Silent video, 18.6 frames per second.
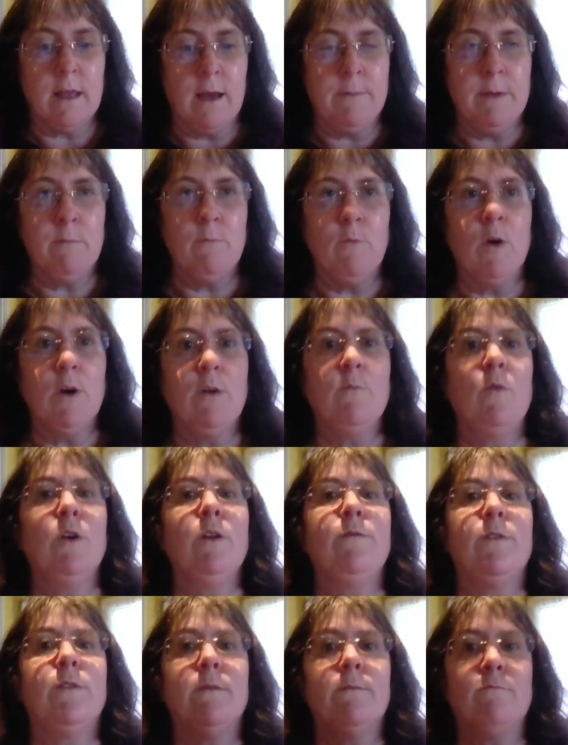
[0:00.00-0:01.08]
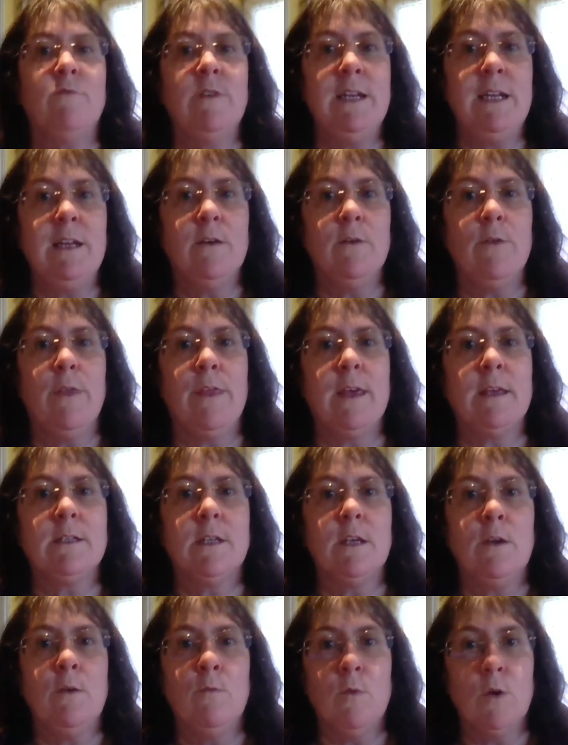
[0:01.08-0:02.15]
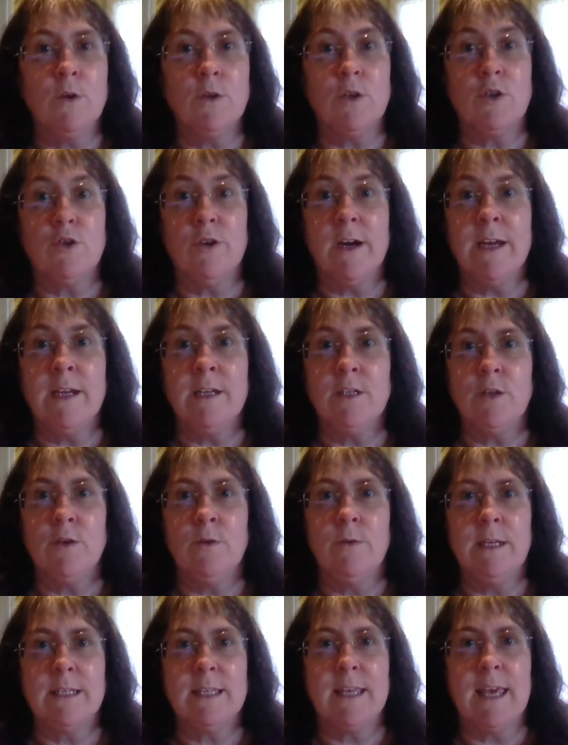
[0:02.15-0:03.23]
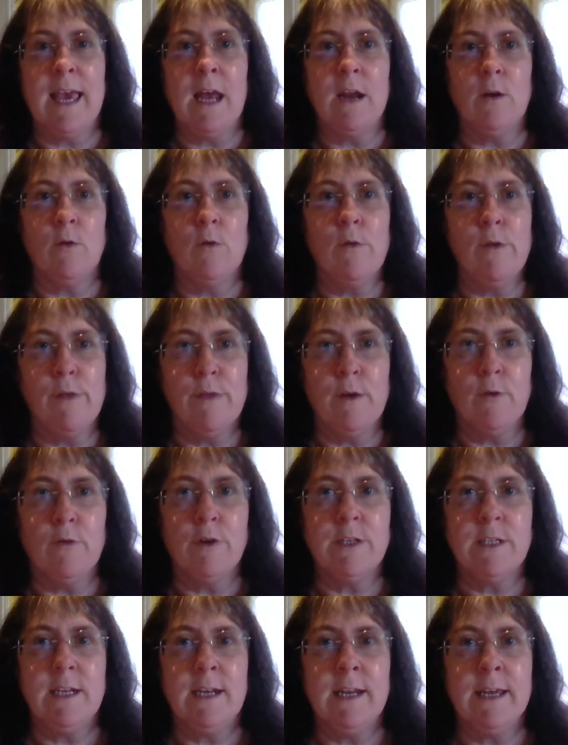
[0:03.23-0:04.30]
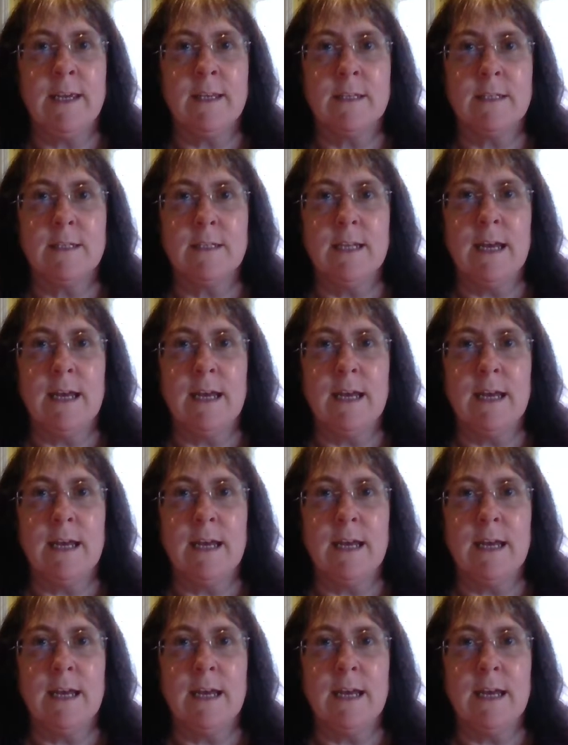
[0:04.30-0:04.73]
one of the really good things that you want to try and do is get authority links.